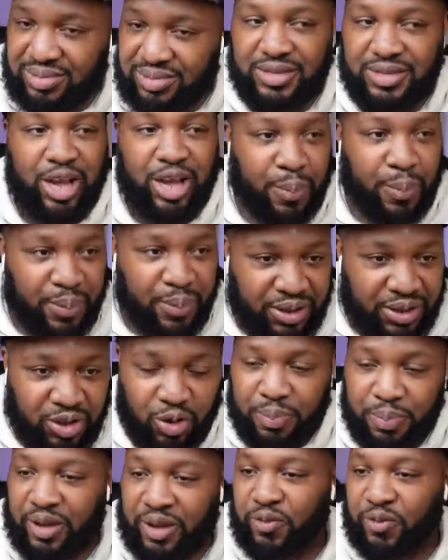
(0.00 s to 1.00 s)
Helping you
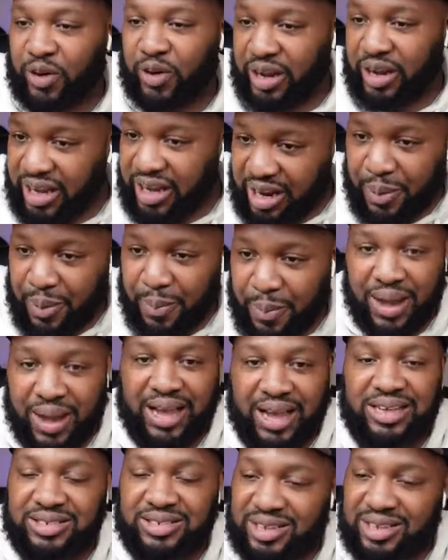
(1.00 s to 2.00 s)
be freaking
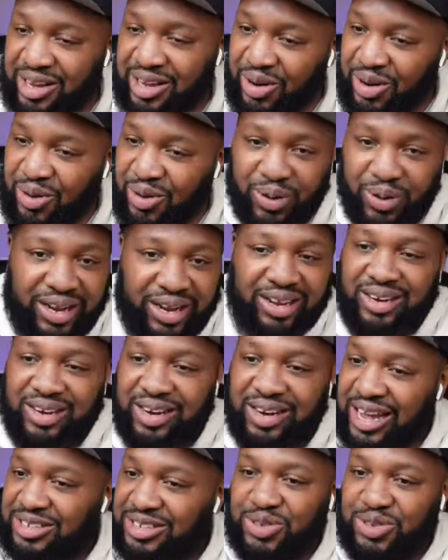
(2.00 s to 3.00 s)
amazing.
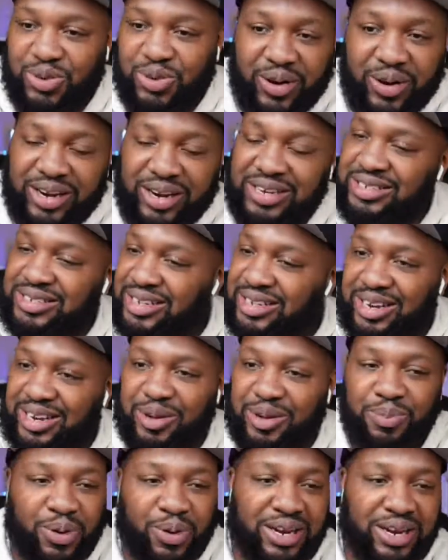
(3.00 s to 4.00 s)
Recognize your greatness and
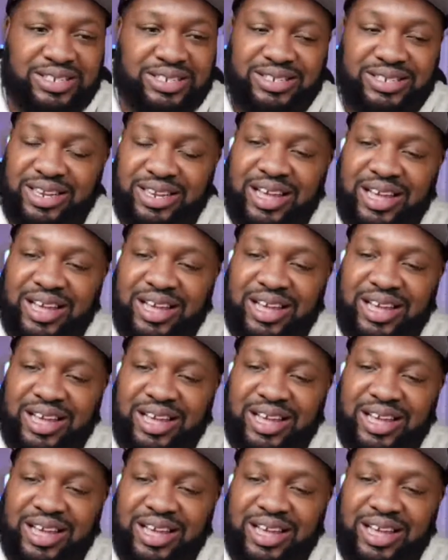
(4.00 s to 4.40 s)
embrace it.